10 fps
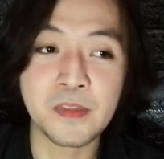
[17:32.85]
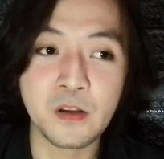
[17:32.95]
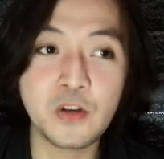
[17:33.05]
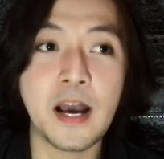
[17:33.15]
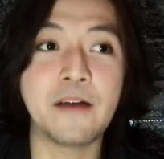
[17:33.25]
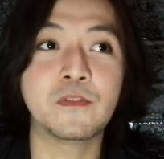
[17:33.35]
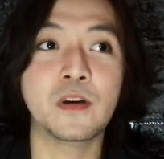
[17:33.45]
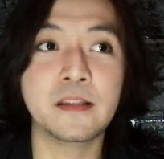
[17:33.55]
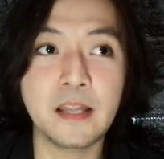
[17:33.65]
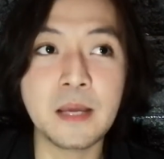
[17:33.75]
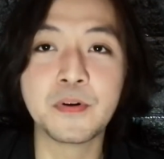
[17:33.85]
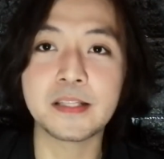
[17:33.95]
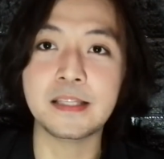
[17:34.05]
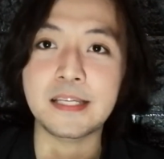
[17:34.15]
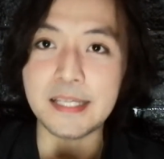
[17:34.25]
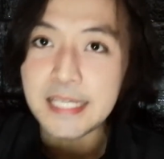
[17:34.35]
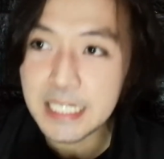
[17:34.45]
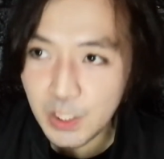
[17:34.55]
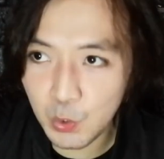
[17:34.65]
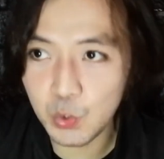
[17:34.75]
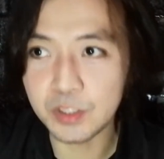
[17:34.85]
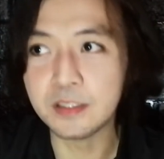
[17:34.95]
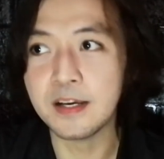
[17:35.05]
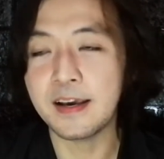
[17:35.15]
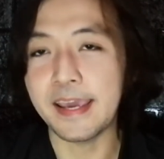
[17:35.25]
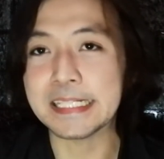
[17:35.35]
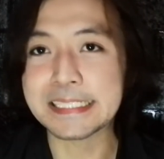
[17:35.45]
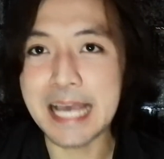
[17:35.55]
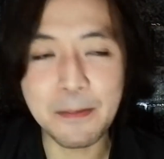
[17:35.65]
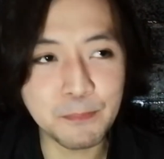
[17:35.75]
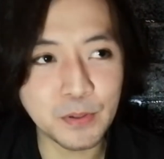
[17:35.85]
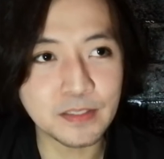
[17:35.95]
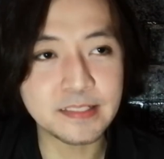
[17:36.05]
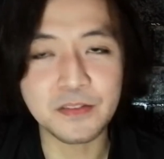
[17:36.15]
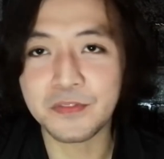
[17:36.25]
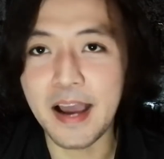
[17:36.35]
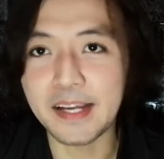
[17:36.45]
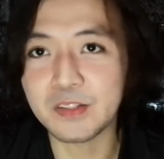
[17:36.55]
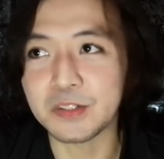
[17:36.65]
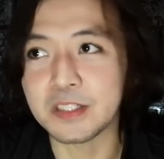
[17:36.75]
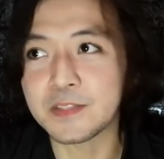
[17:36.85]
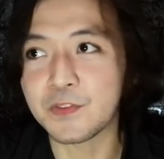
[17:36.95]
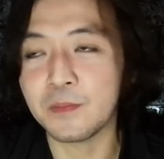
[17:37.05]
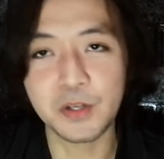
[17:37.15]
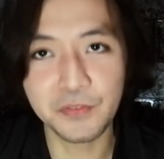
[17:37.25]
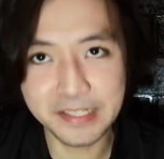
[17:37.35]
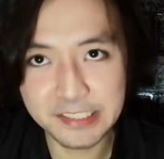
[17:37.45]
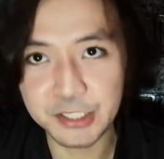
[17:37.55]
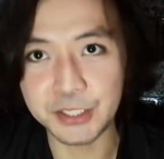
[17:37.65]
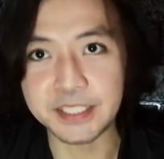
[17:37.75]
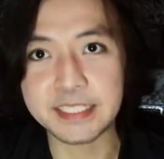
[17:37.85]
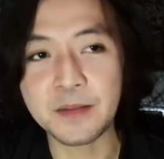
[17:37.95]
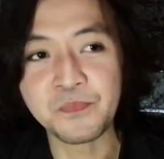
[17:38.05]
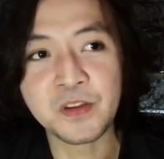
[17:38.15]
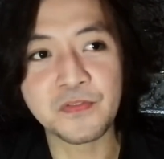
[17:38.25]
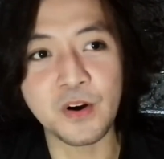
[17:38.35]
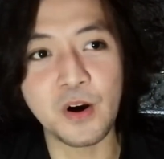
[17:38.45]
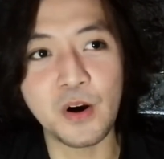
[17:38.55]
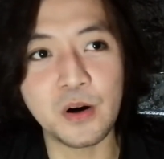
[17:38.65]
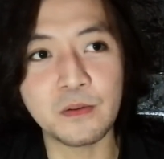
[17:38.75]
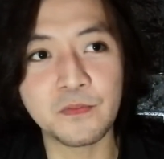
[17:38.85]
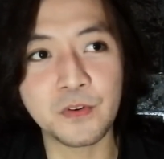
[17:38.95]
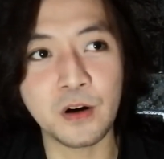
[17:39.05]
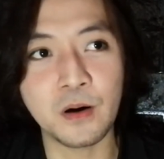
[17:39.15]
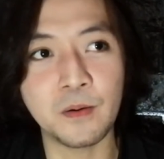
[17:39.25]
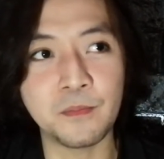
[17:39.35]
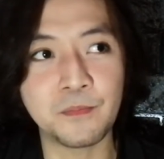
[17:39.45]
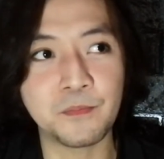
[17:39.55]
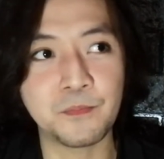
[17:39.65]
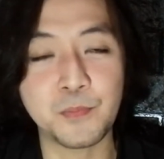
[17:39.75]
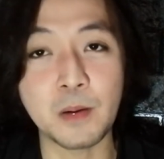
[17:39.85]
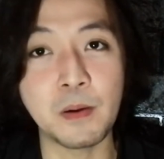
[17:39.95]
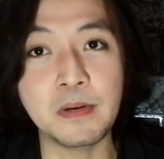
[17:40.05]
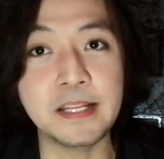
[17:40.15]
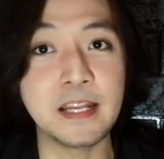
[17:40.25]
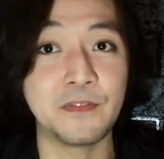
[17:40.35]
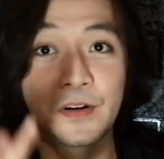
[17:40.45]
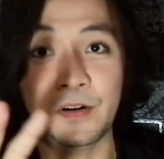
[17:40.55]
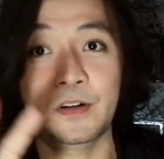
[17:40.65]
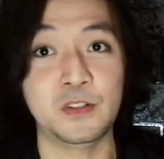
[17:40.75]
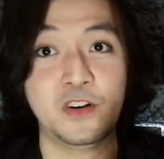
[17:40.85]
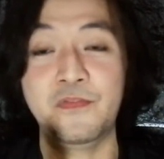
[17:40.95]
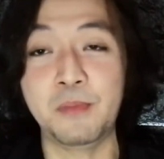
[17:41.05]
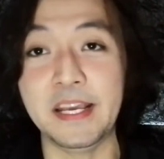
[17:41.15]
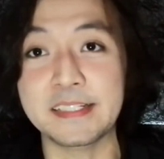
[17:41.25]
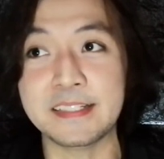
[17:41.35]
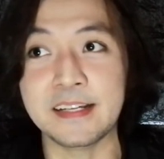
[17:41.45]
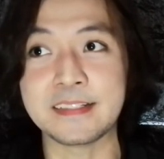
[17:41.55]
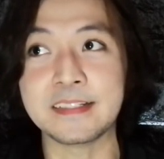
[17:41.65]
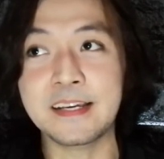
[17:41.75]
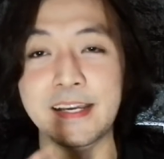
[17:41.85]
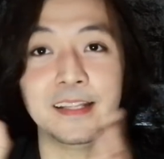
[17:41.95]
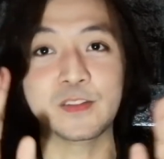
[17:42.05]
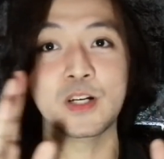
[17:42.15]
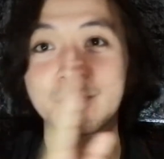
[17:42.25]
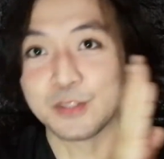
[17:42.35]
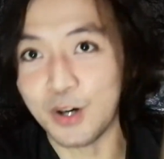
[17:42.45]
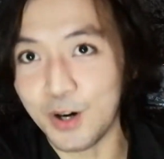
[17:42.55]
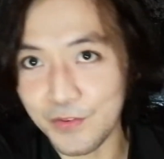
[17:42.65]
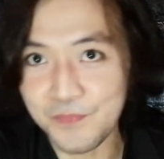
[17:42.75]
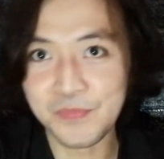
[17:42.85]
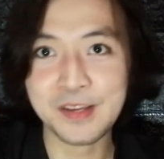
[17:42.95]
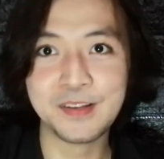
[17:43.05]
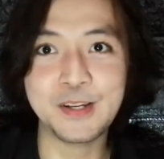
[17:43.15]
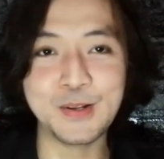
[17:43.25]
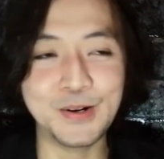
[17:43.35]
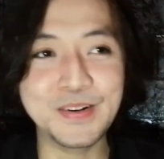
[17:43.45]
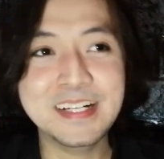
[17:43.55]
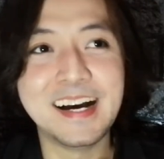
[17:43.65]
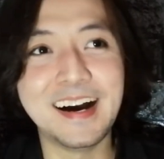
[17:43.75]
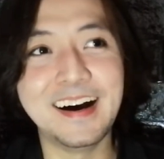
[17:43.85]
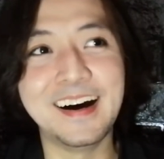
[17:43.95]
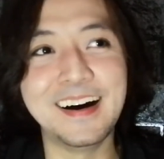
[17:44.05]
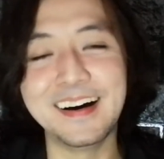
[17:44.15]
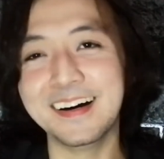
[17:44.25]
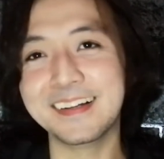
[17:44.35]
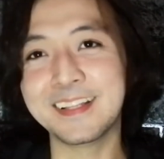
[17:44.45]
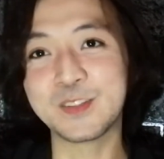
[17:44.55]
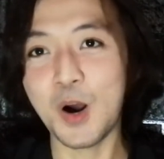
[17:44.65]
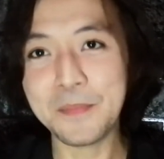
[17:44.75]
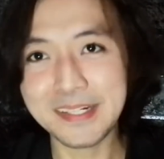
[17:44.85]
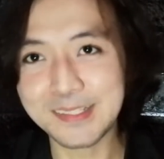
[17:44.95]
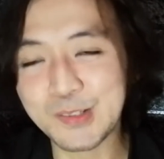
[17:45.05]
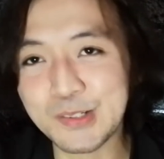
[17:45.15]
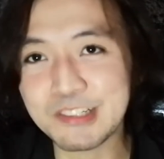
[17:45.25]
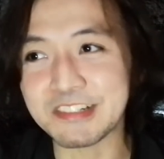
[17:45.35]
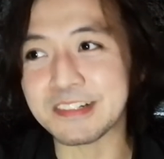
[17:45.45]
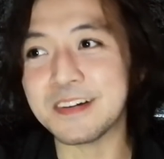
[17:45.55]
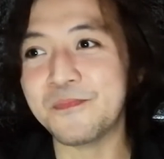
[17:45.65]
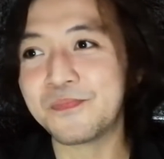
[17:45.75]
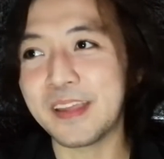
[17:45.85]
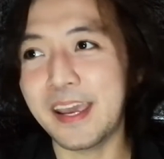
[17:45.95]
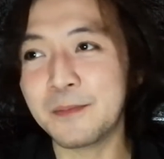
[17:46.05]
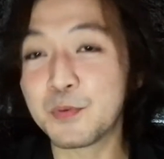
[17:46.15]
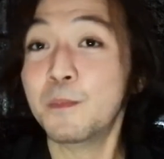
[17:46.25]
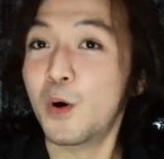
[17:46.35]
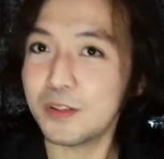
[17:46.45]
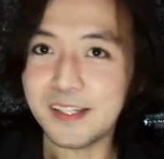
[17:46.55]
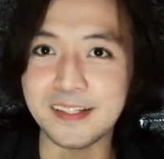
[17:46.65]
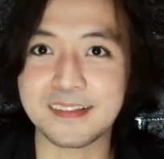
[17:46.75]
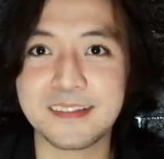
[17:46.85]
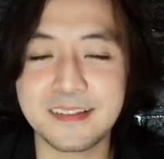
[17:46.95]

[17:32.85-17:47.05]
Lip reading: You have to deliberately include examples and writers from the regions, from probably never heard of places in terms of, the dominant culture, and promote it